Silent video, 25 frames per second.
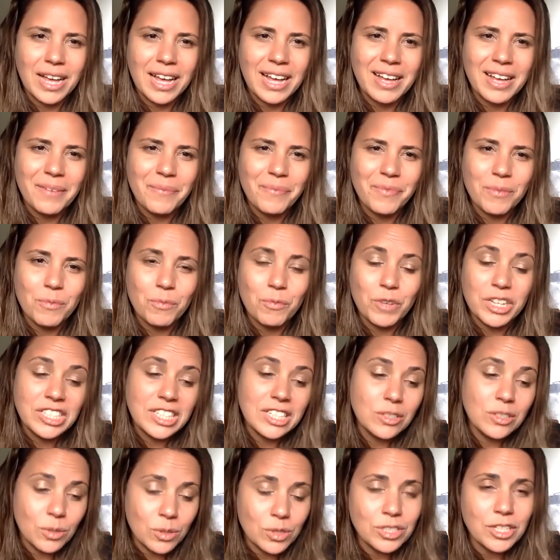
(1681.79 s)
um, which
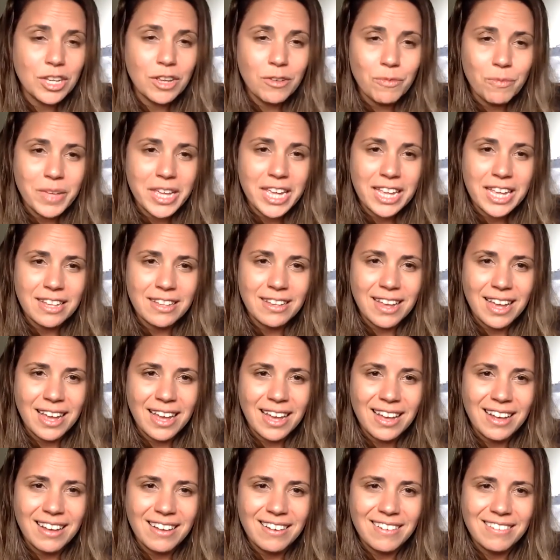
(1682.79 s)
has also been
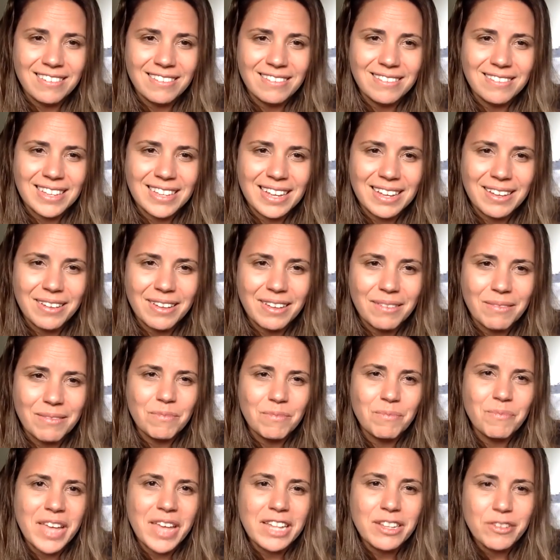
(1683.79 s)
our uh,
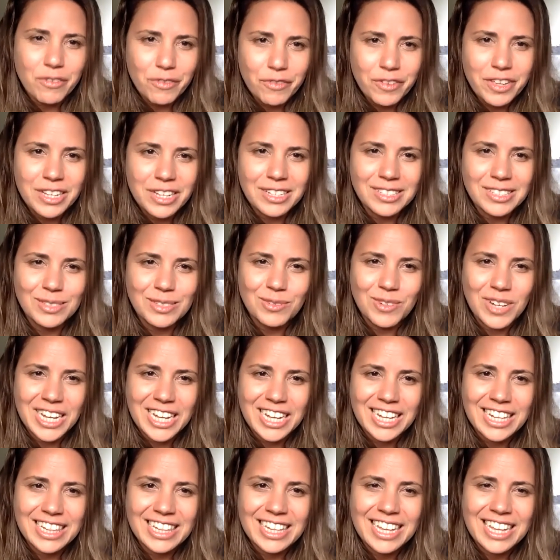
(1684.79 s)
benefit as
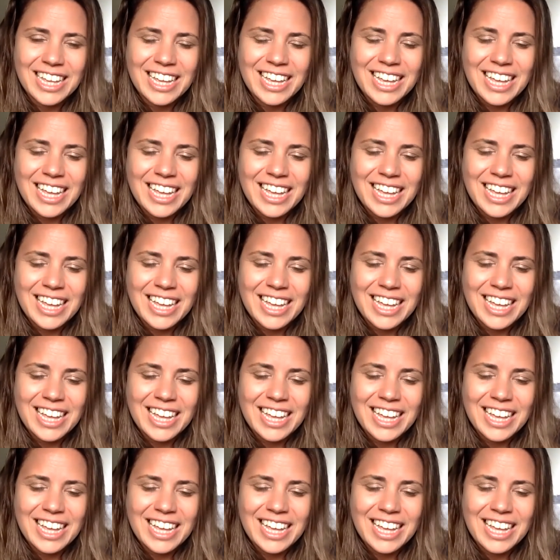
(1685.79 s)
well.